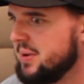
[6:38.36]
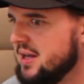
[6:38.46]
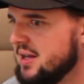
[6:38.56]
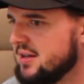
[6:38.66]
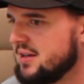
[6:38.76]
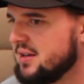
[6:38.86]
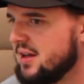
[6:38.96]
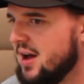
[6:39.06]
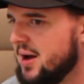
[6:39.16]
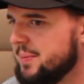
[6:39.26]
be
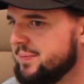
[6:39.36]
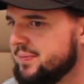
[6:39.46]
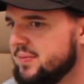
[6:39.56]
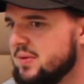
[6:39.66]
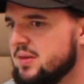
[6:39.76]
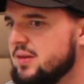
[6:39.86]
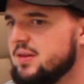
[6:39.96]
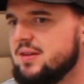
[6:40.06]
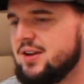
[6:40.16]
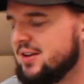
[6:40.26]

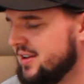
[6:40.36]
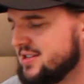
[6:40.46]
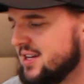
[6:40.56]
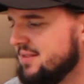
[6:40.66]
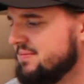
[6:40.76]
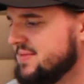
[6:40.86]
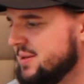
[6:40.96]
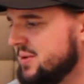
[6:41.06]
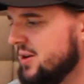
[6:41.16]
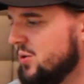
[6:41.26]
like you said,
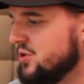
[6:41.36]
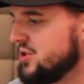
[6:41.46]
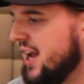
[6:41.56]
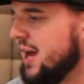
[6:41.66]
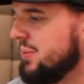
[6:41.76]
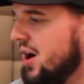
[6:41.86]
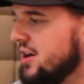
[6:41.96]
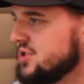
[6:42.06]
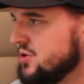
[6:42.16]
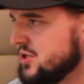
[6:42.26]
somebody to hold your hand, but
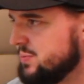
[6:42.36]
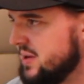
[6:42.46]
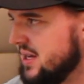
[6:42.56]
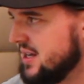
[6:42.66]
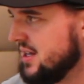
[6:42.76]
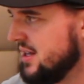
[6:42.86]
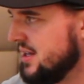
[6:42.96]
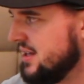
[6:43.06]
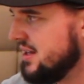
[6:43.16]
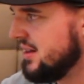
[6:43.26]
also just be
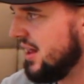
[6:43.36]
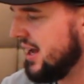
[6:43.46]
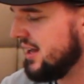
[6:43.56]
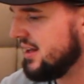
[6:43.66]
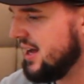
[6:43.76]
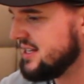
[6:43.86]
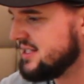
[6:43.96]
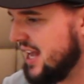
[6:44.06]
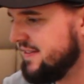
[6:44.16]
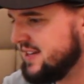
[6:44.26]
like a
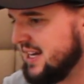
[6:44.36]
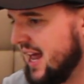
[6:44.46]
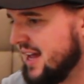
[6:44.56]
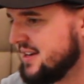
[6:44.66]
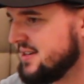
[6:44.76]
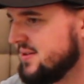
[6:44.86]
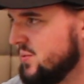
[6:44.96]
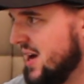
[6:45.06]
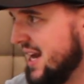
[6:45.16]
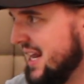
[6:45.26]
safety net
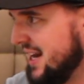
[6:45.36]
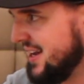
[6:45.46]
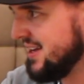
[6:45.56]
when I needed